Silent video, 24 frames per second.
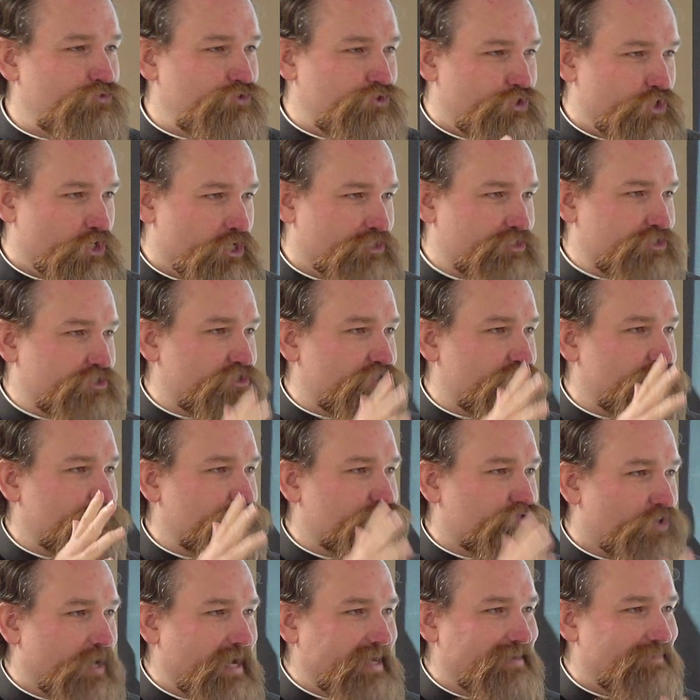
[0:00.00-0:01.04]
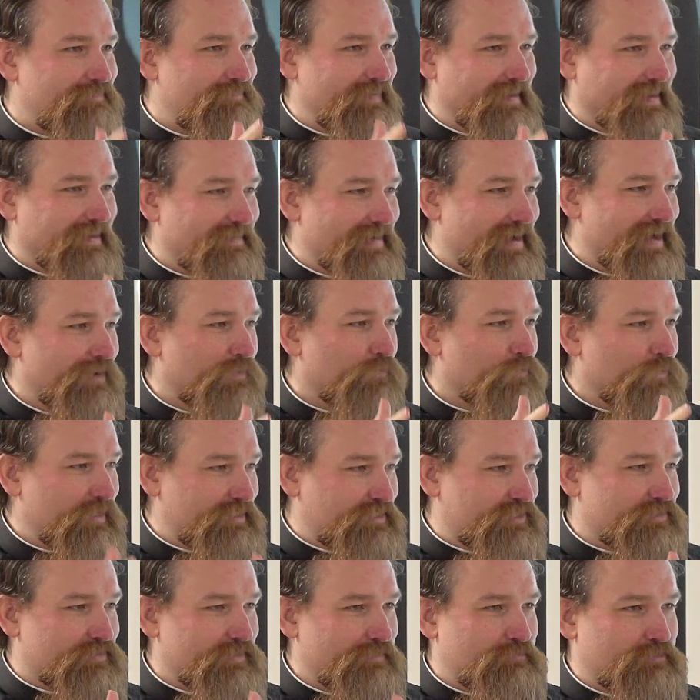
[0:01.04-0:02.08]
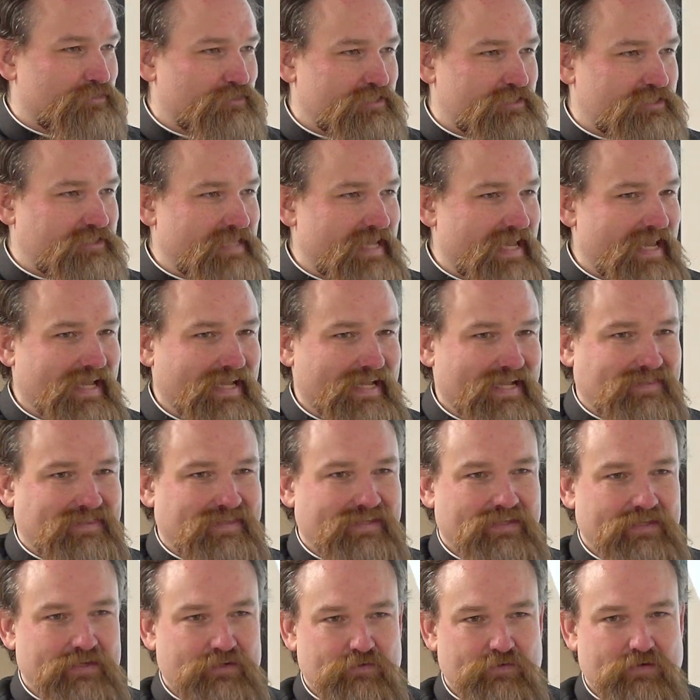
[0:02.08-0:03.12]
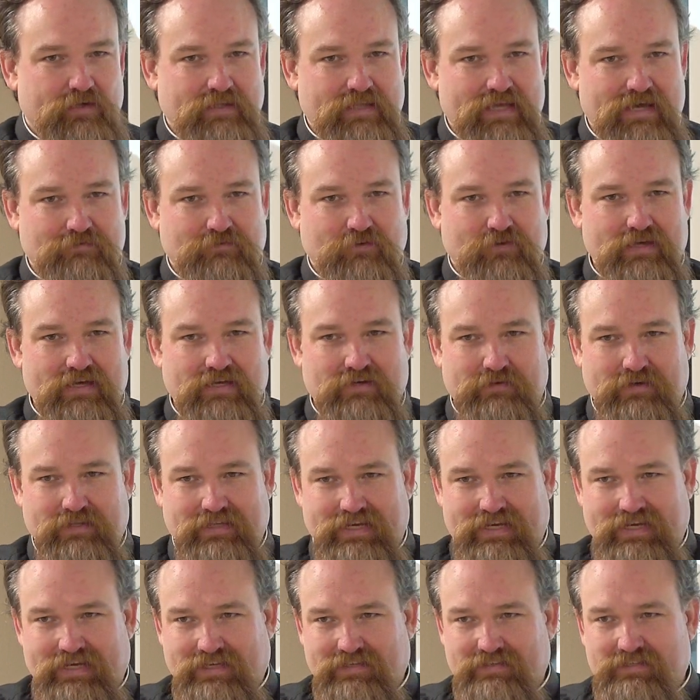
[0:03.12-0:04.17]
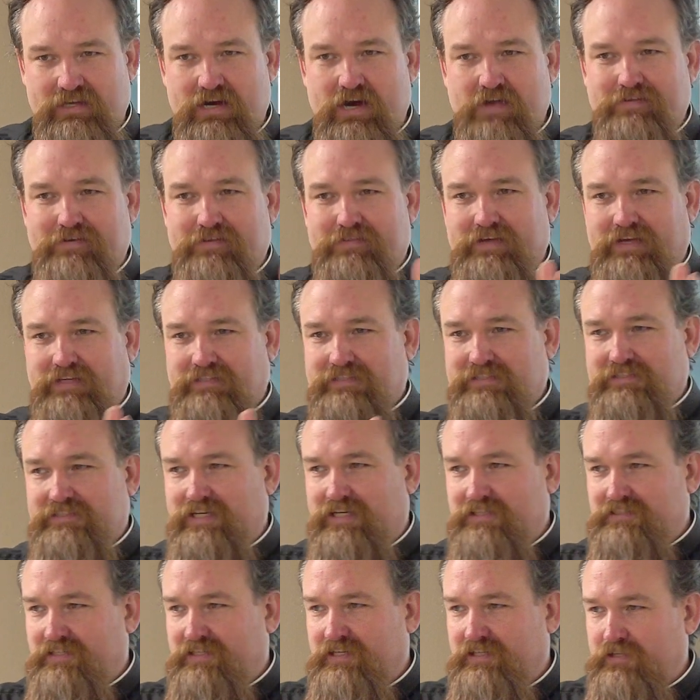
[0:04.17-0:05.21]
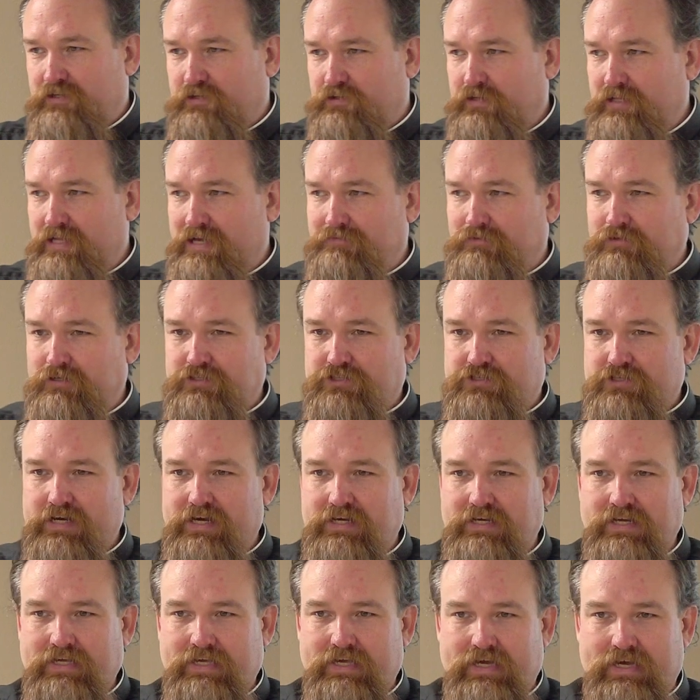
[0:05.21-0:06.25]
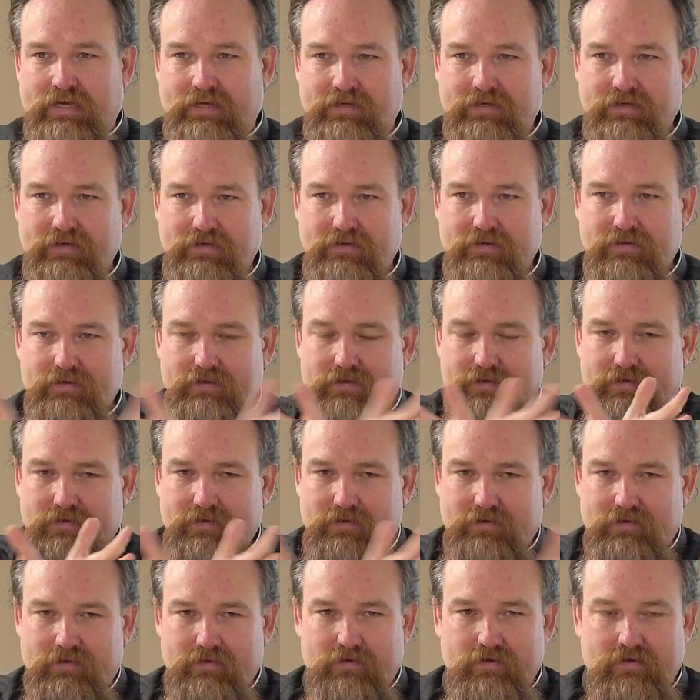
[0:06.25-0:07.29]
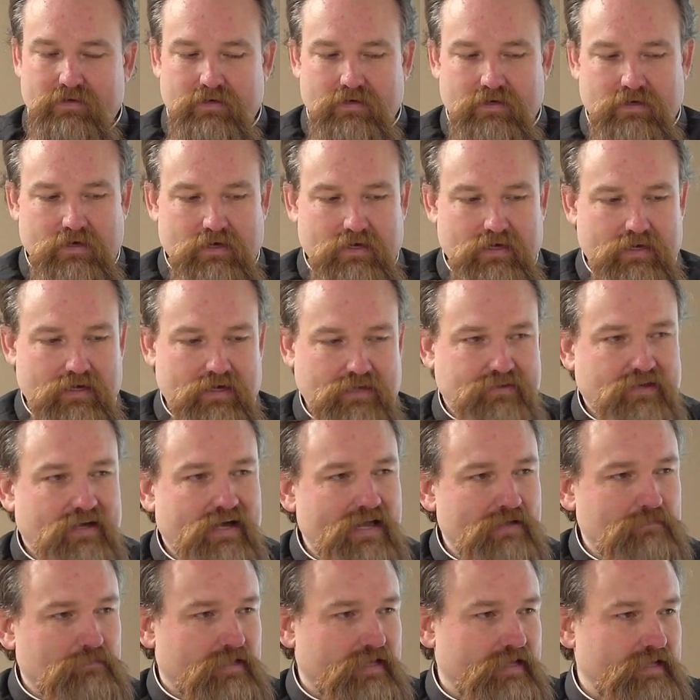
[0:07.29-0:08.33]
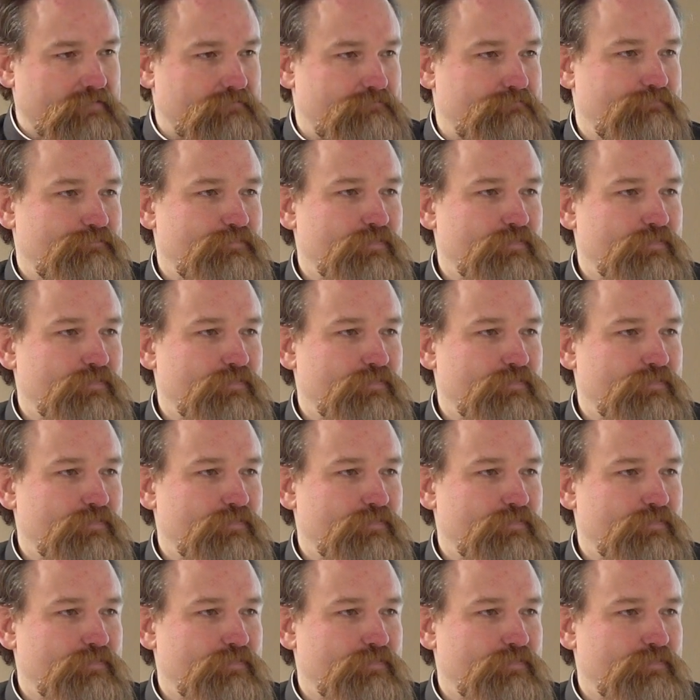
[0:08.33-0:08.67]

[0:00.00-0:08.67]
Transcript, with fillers: just trying to figure out what Scripture is saying at the literal level and relating it to other things it says on a literal level and trying to get uh, a timeline.